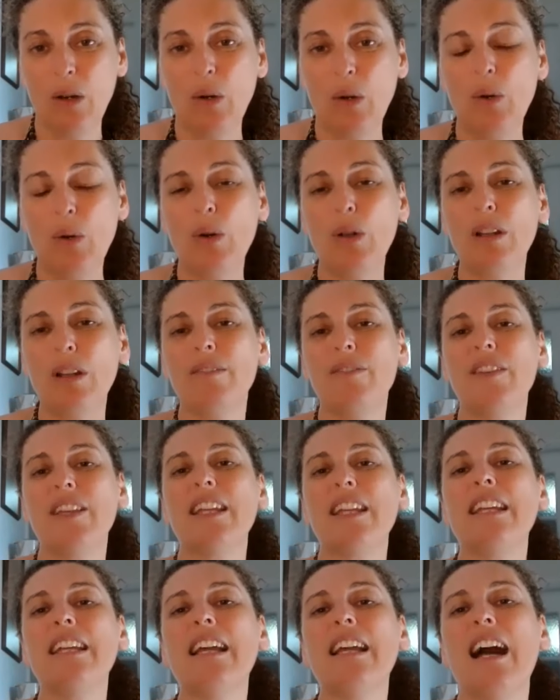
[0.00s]
all of
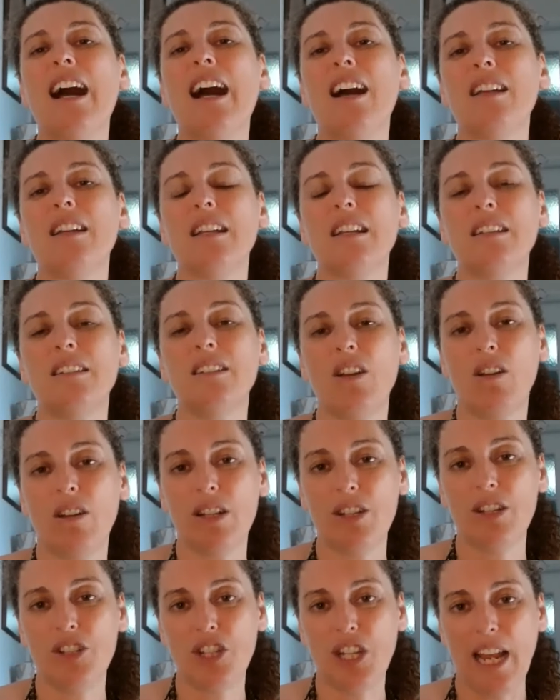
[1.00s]
the
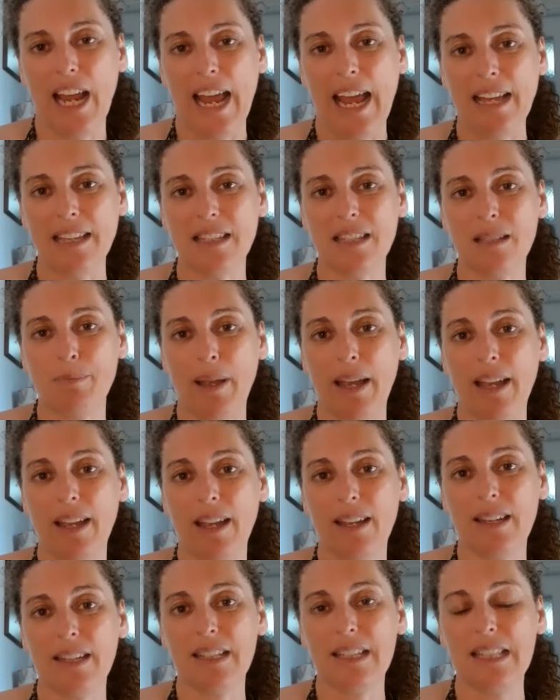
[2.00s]
unacknowledged
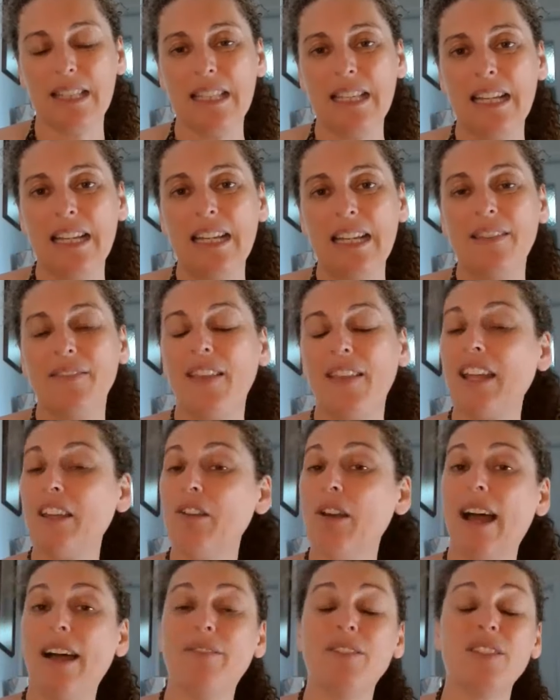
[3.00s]
aspects that
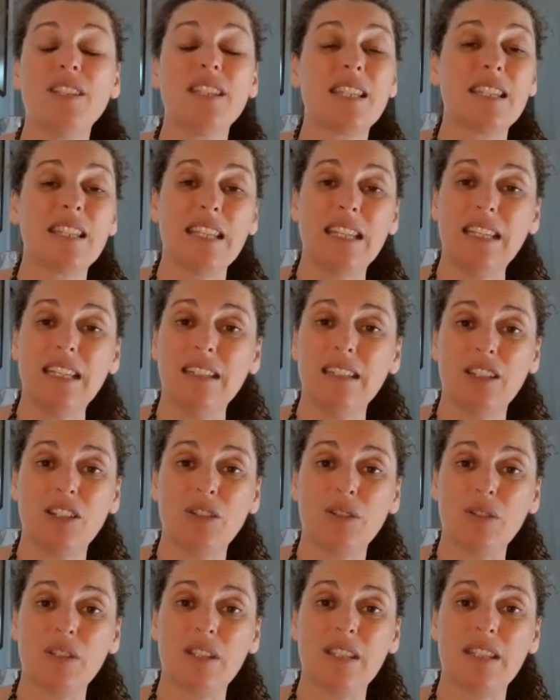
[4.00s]
you haven't seen in
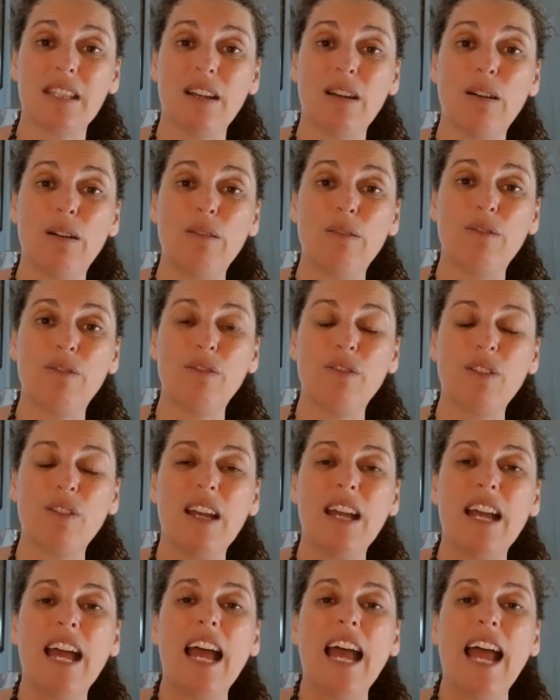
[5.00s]
yourself
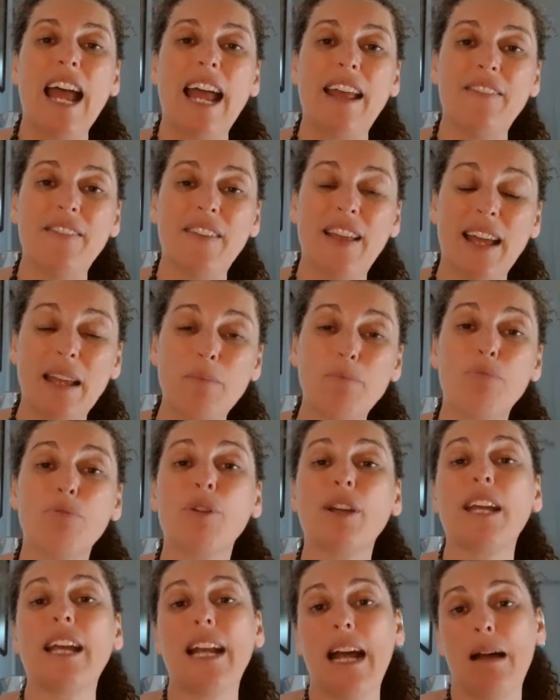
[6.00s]
and they
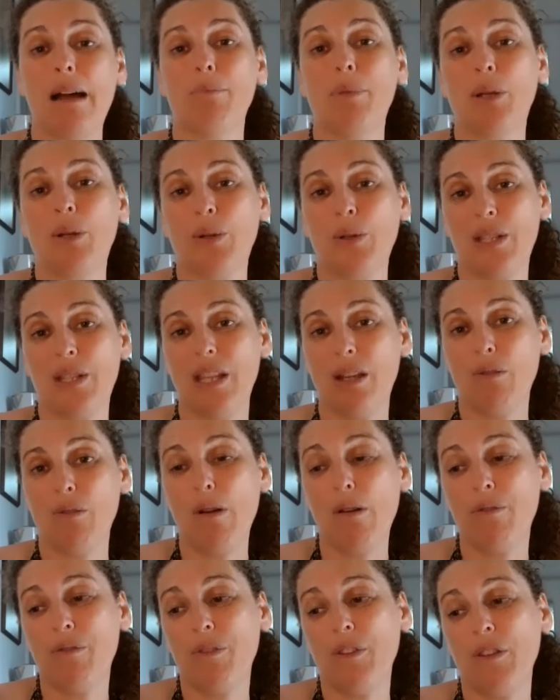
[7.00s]
bring it up because they're
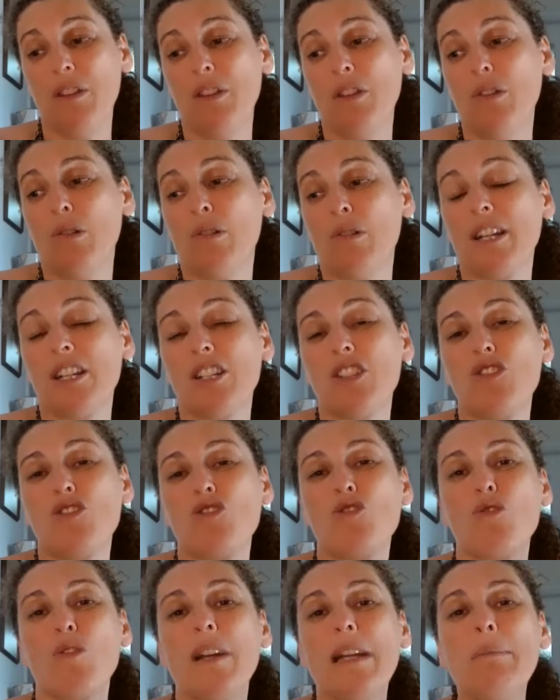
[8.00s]
often your
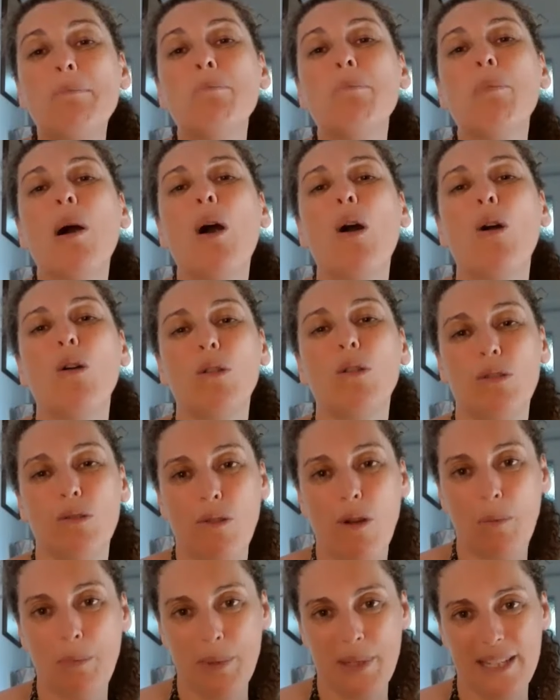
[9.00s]
extreme
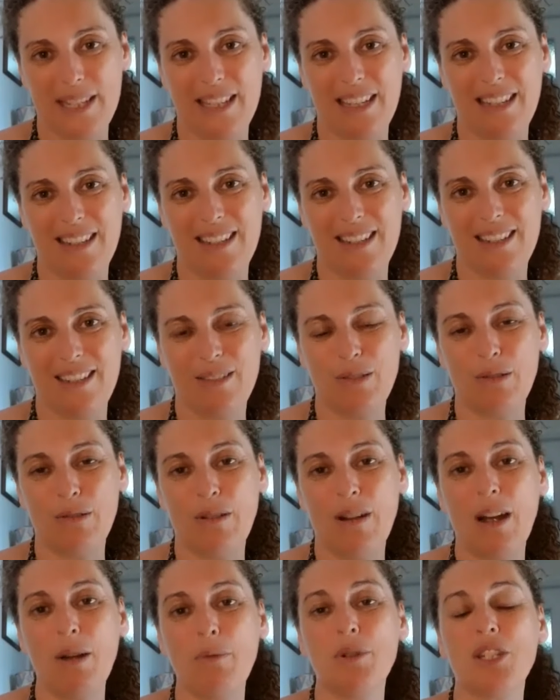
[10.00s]
polar opposite all
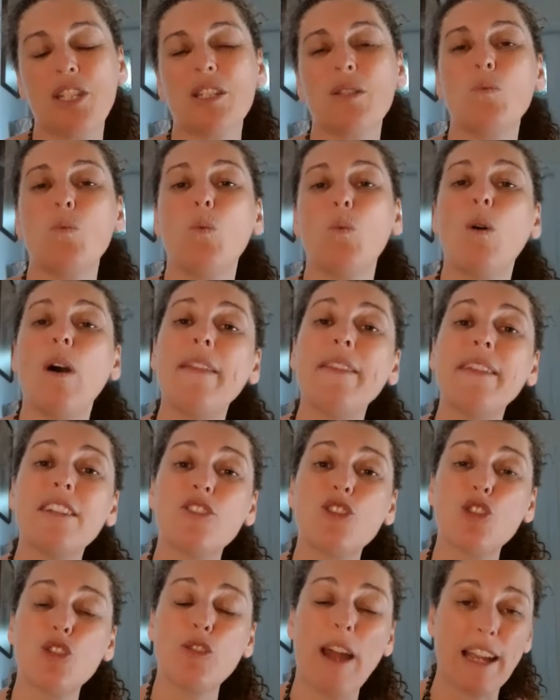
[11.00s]
right which is why the
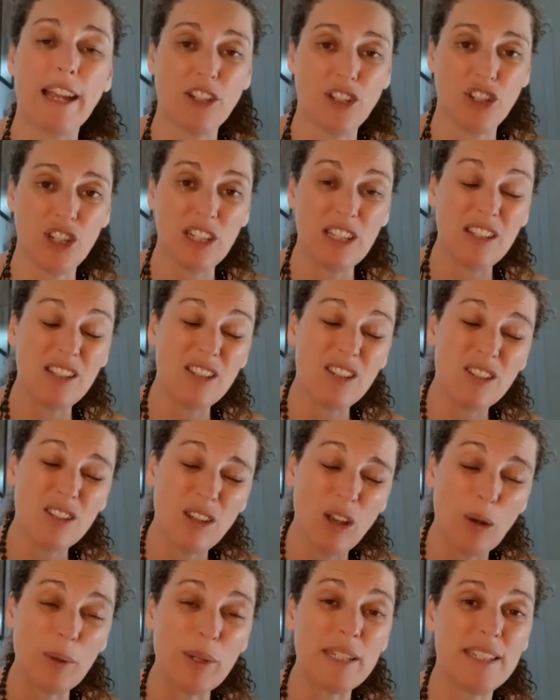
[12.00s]
attraction is
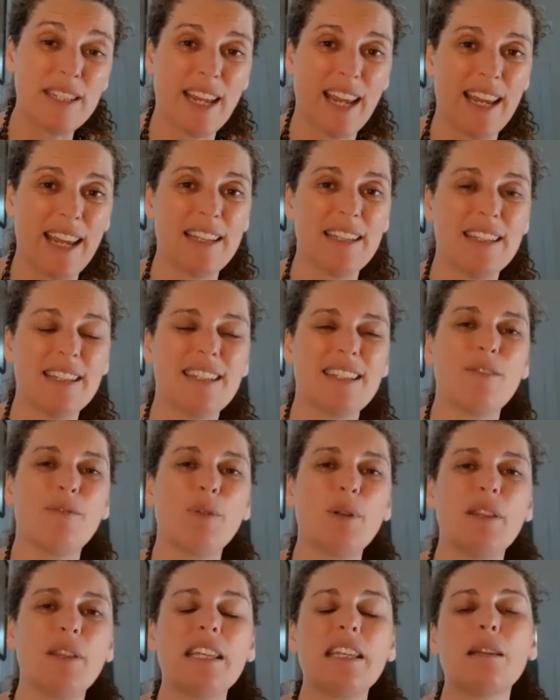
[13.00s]
so intense if
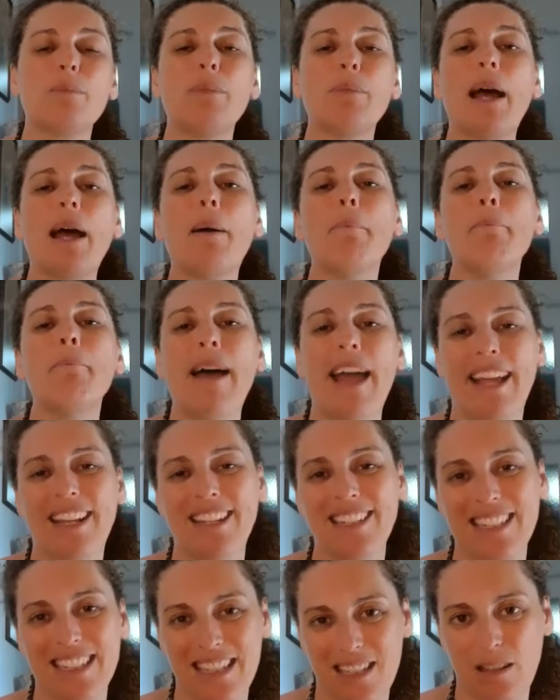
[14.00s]
we think about
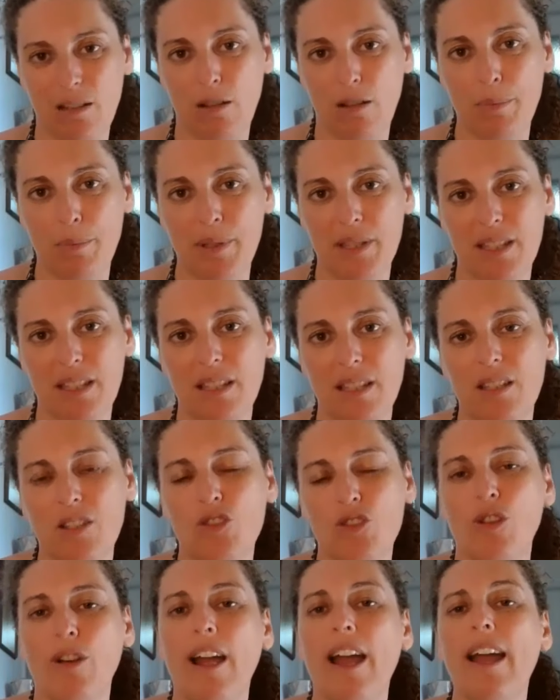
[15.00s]
magnets opposites
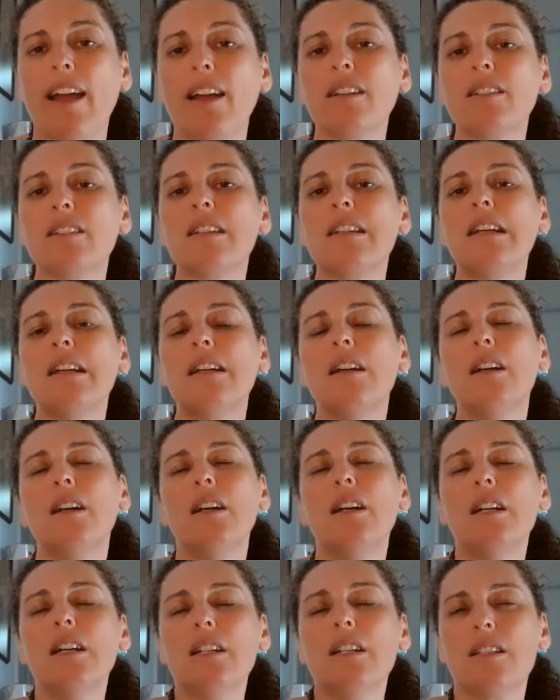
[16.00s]
attract
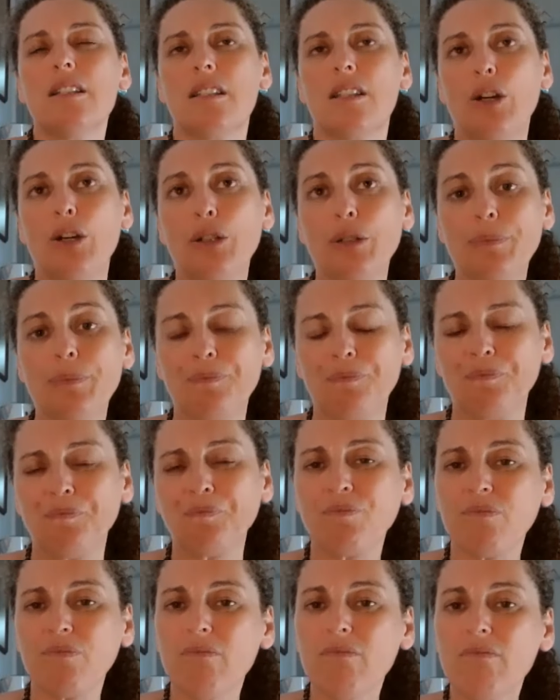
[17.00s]
so
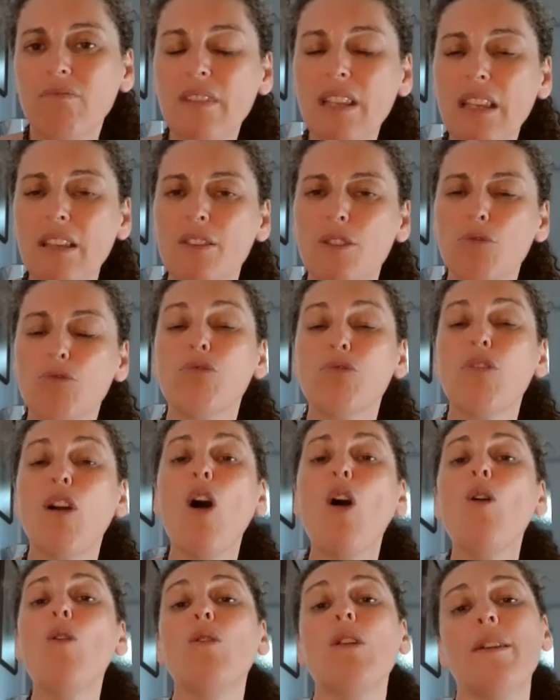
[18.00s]
the
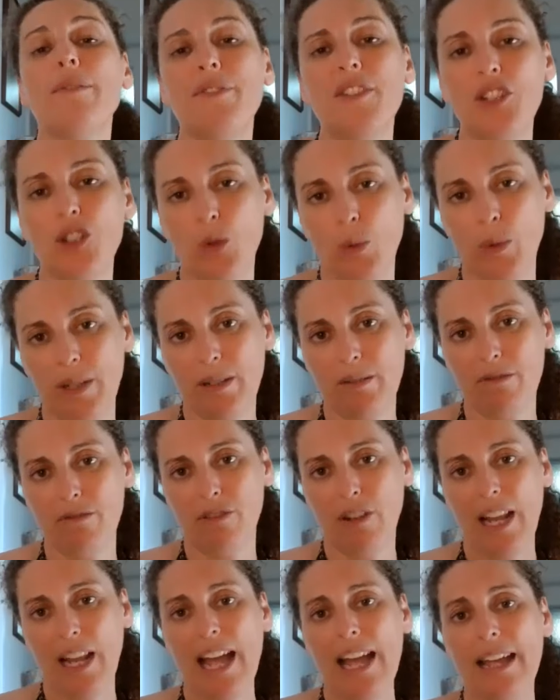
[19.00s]
role of the twin
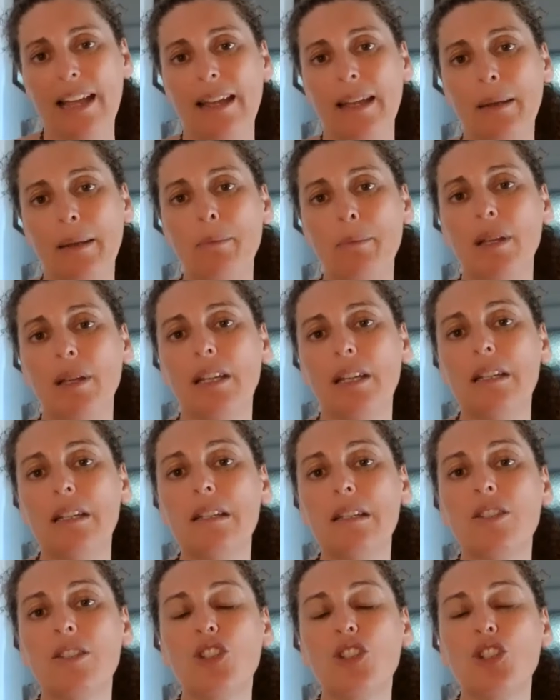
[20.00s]
flame
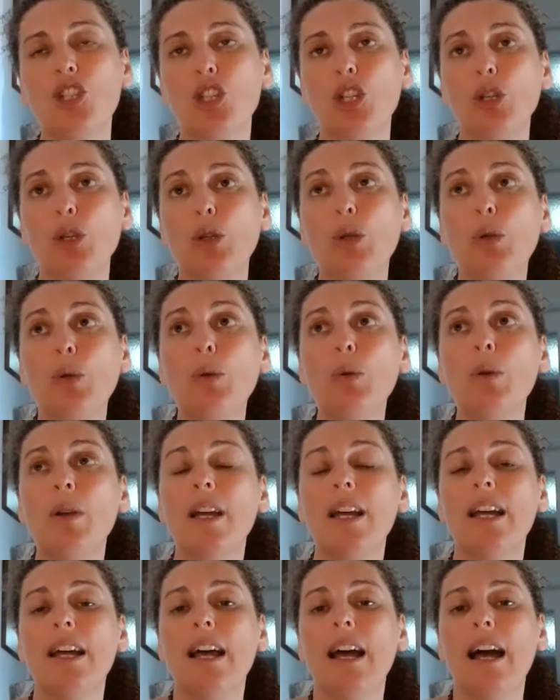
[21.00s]
is to
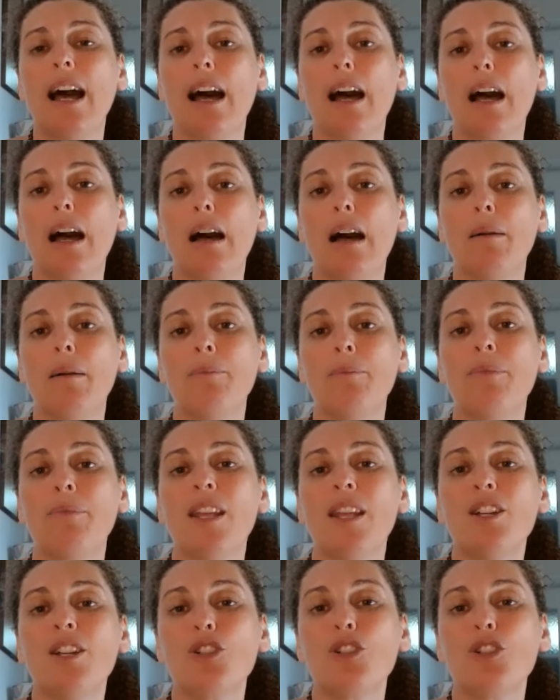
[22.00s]
um,